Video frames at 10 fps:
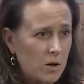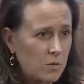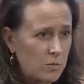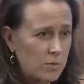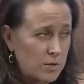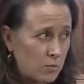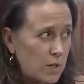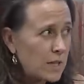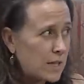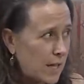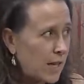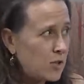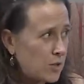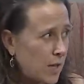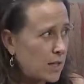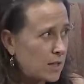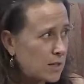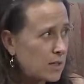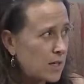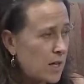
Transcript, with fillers: are really get educated.